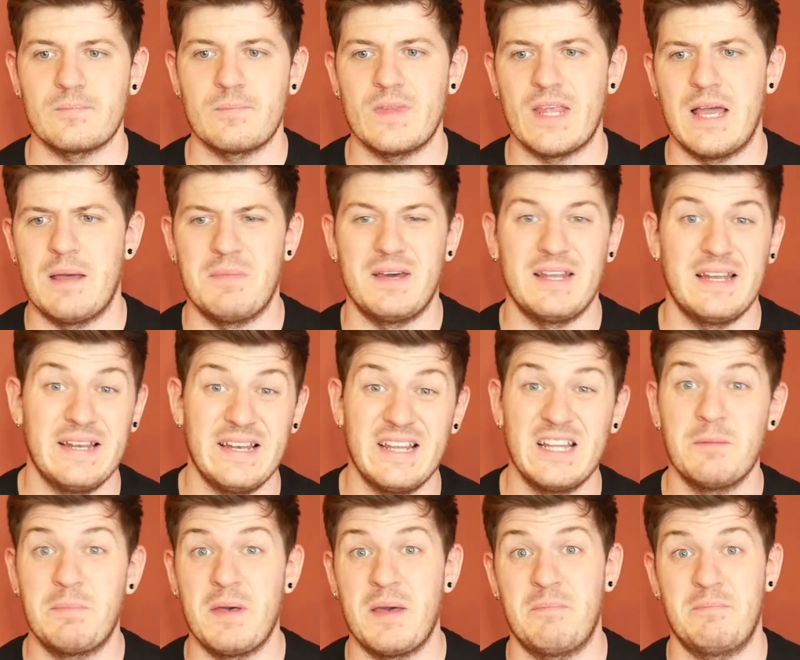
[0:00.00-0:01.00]
and a
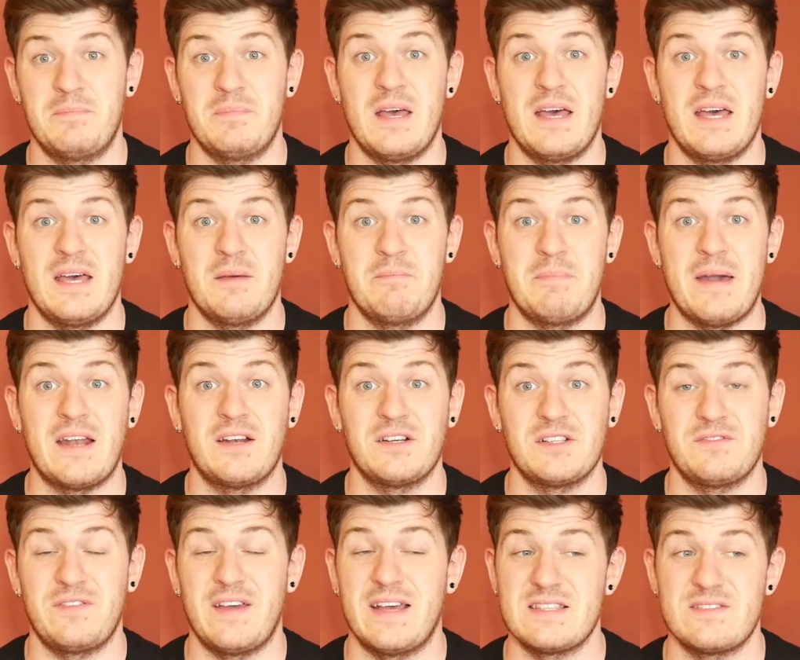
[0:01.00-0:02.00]
little bit better
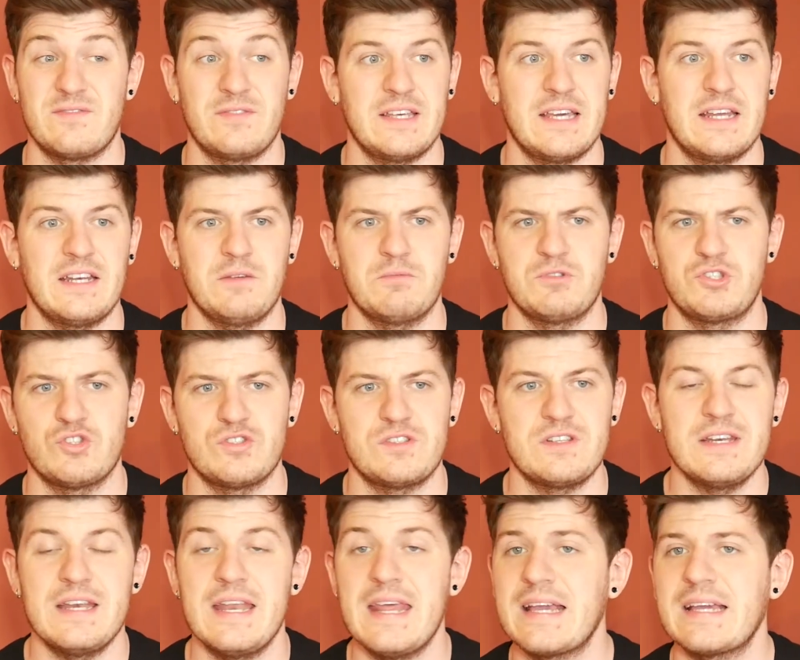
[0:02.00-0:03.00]
defensively, and he was just
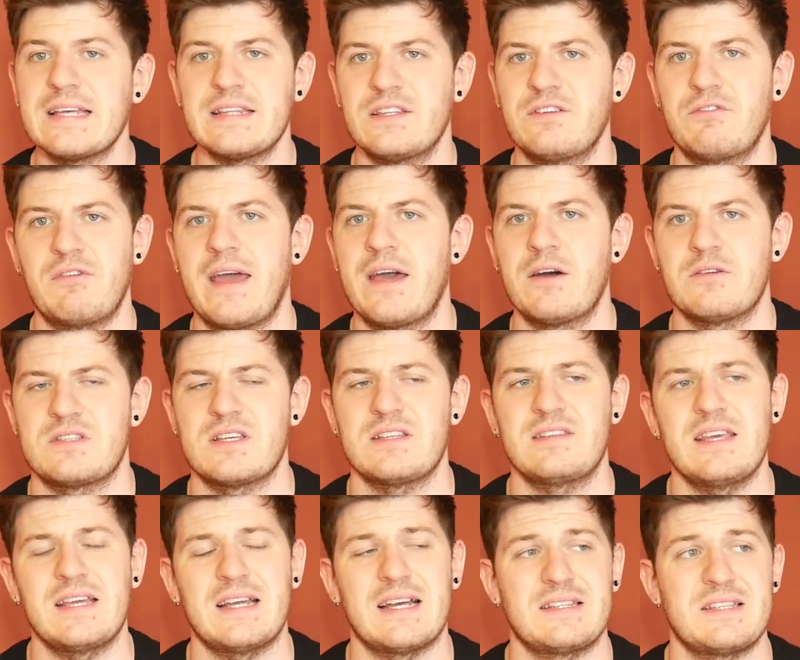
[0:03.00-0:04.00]
nicking the rounds, I
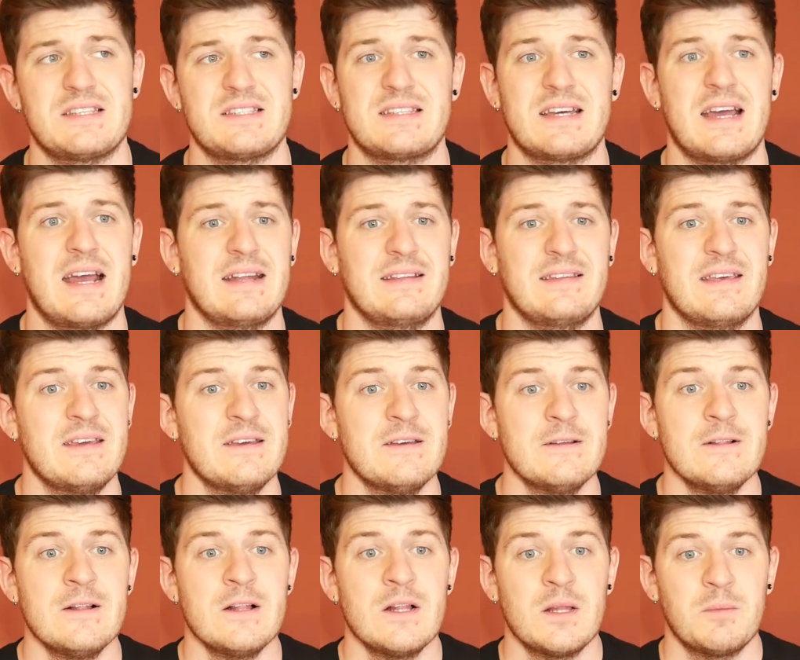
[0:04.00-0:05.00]
think, at the start.
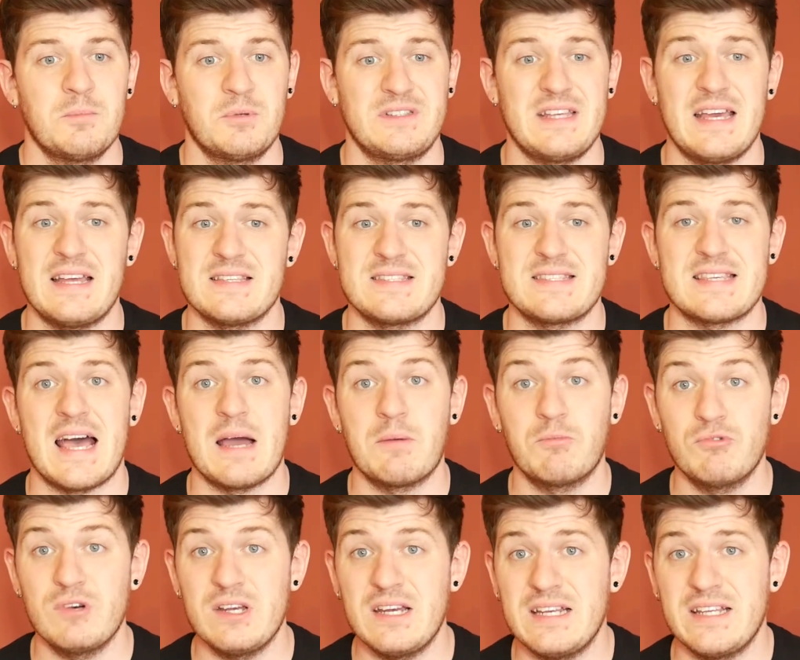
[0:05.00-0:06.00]
But then
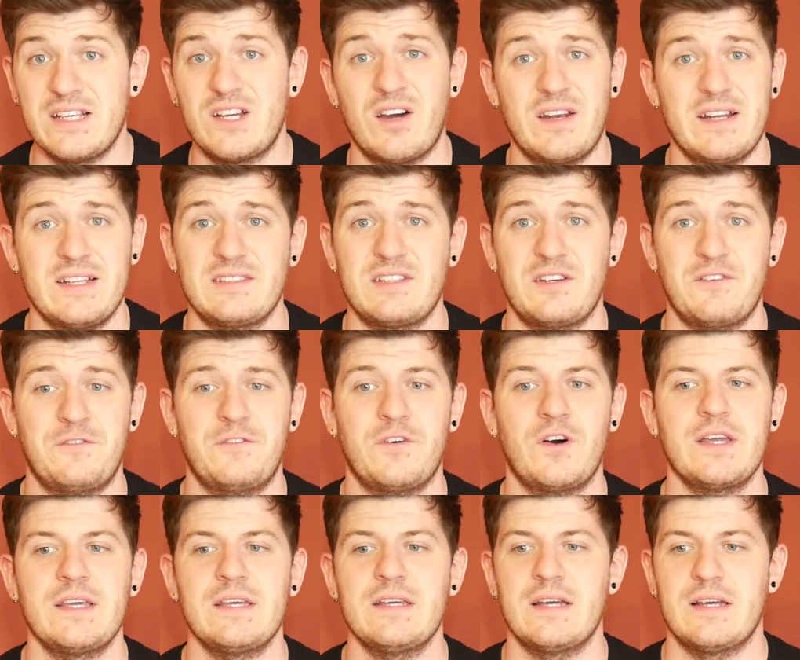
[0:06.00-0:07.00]
Sam really got into the
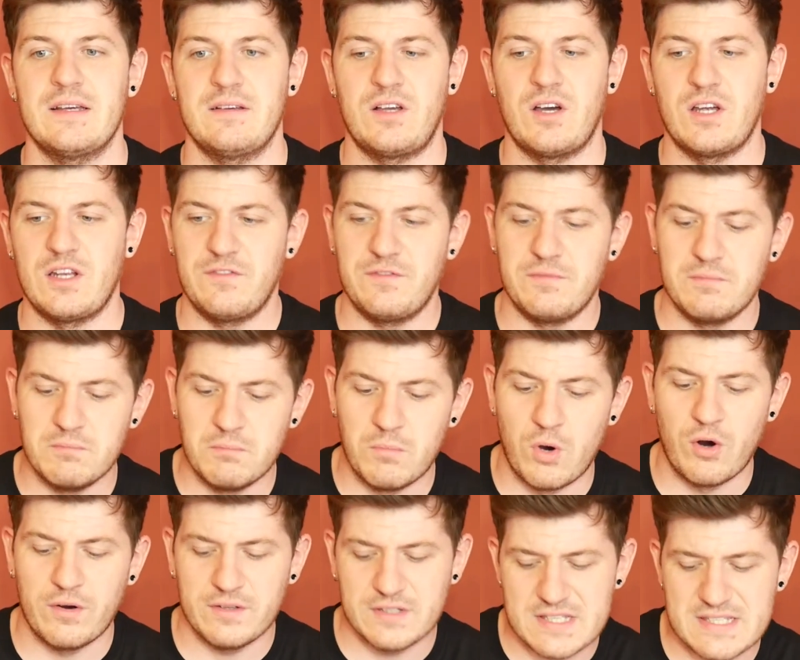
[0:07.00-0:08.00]
fight kind of
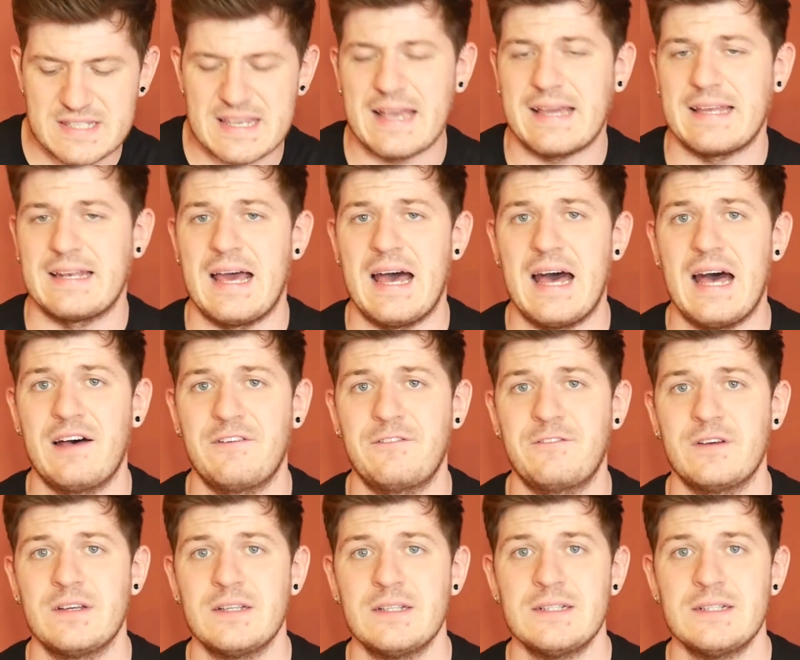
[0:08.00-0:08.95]
more in the second half.